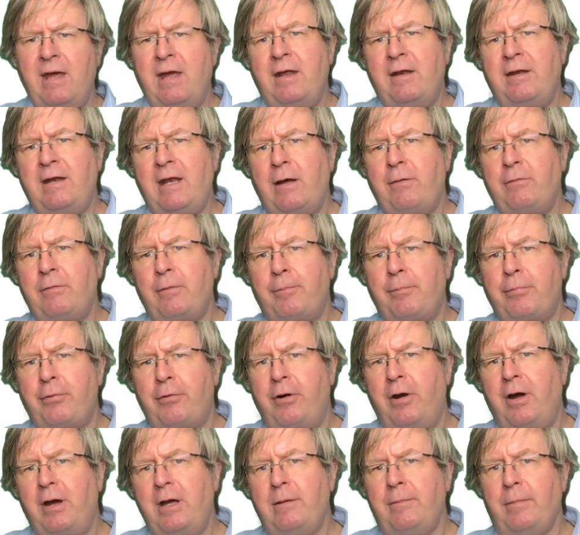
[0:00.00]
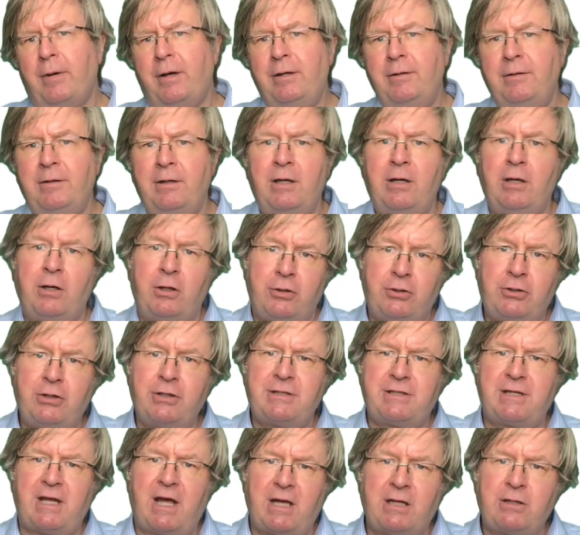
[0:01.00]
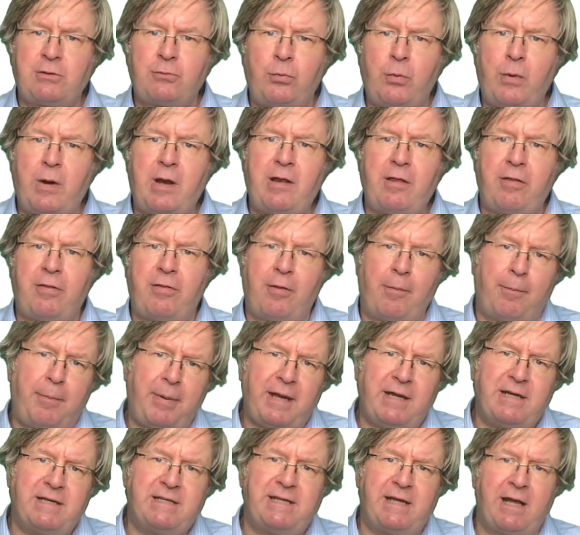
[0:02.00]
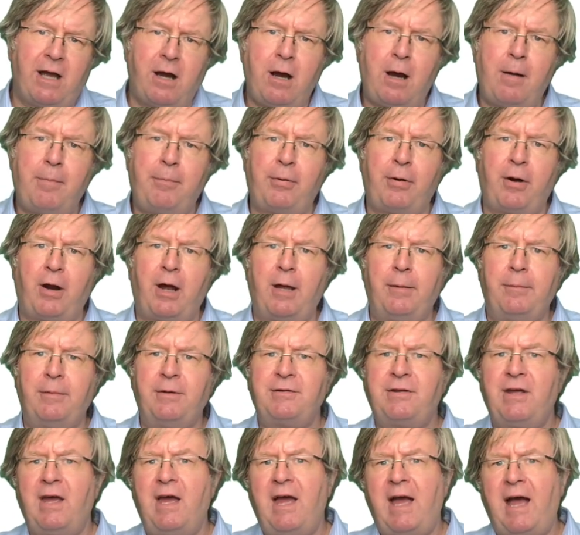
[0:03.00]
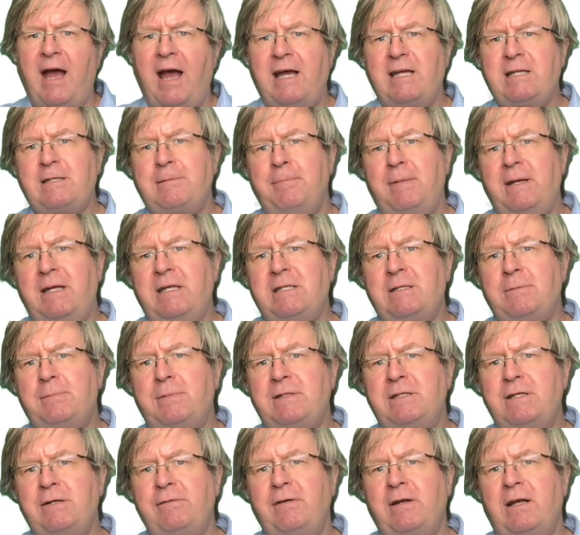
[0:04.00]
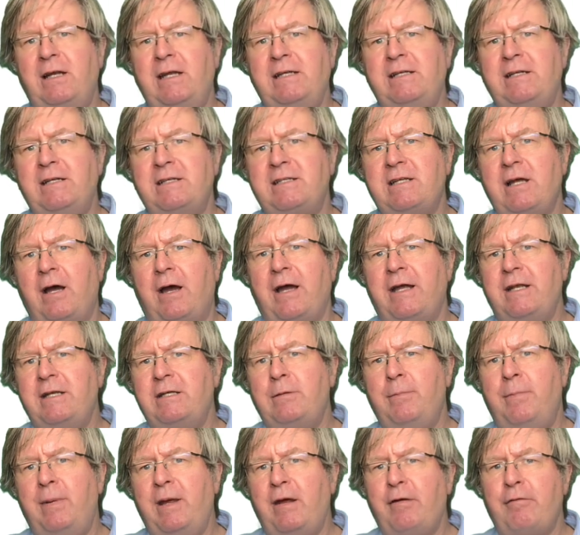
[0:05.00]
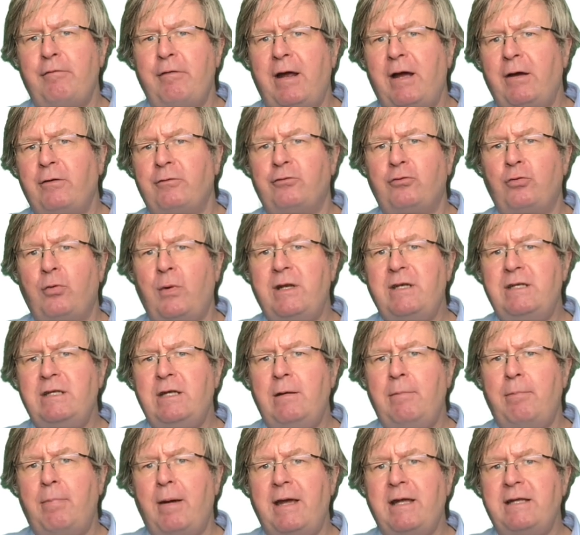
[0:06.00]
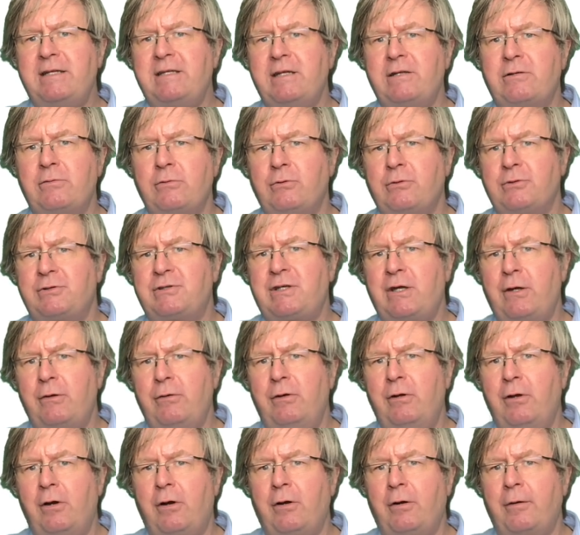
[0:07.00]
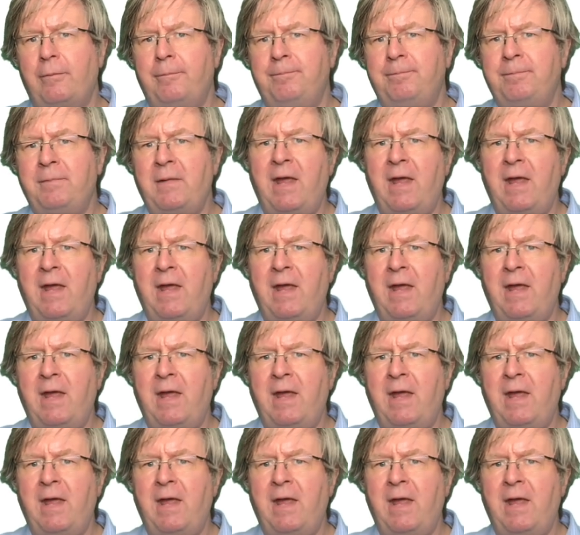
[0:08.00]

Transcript: Now the primer, just as with the PCR primers, has been specifically designed to be around 20 bases or so long